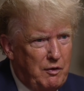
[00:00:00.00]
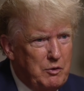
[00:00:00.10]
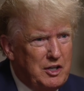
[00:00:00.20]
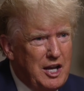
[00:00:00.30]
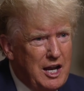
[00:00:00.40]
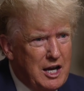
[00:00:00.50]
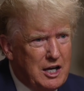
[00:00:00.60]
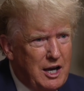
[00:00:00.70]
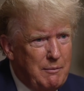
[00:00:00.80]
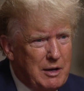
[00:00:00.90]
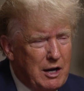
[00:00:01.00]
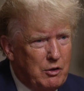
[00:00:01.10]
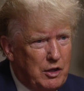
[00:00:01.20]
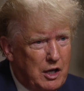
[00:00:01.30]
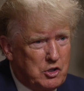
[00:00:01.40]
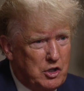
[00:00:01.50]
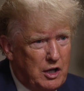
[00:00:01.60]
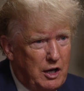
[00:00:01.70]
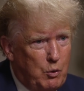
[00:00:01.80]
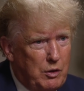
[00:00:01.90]
from the day I came down the
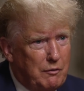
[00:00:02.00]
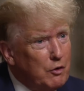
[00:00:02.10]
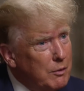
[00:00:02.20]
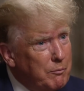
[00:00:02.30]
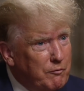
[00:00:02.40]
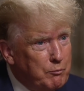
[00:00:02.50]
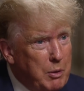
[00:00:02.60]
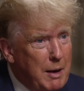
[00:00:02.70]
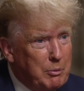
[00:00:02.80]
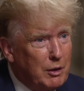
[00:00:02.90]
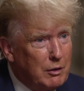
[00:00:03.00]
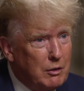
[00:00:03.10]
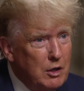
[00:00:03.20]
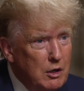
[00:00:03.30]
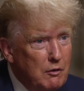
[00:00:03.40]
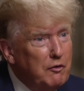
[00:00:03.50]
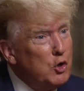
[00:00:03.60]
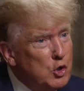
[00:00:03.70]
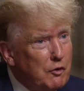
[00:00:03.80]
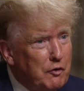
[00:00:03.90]
escalator with a very popular
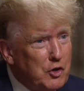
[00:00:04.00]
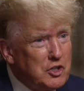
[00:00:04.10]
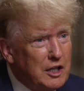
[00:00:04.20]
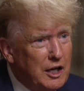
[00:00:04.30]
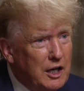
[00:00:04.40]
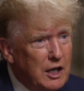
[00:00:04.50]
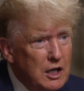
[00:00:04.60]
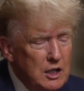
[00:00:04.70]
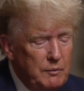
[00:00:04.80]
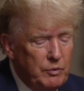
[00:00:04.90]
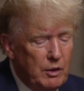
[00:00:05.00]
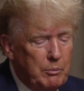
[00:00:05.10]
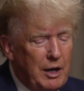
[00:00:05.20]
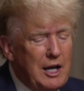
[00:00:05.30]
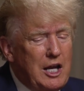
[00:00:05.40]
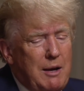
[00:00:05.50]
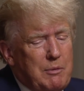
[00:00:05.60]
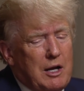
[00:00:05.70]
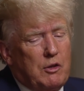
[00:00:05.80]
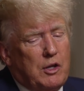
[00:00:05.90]
future First Lady. Mm. But I came
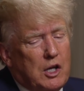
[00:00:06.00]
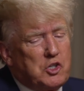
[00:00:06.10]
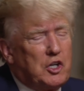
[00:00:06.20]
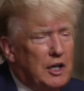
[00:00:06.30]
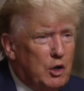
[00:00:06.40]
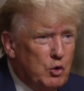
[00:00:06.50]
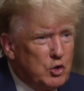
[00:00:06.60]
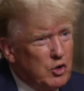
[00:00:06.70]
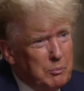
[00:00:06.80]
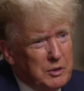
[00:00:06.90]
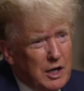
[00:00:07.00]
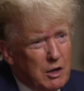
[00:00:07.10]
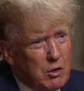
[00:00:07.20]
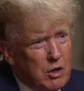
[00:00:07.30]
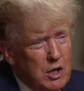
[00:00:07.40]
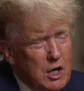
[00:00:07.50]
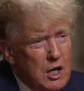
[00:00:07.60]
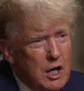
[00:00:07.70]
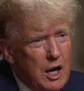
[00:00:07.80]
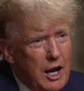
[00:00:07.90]
down the escalator in Trump Tower
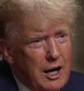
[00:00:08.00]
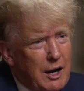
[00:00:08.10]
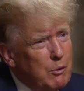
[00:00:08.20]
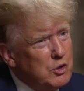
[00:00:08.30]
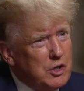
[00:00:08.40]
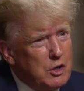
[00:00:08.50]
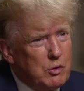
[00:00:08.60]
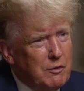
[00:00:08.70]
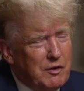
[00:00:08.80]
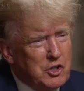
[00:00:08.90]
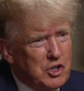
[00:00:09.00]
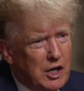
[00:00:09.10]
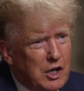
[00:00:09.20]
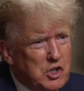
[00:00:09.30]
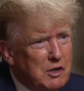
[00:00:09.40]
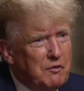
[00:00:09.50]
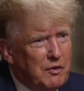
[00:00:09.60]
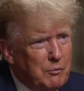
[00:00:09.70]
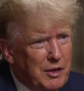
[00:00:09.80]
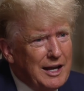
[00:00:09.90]
and I was under investigation
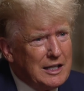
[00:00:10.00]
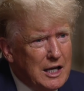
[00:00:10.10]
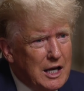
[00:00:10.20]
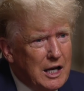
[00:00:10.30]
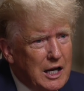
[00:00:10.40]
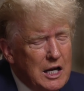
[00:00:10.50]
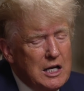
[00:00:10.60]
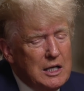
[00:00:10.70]
from that day.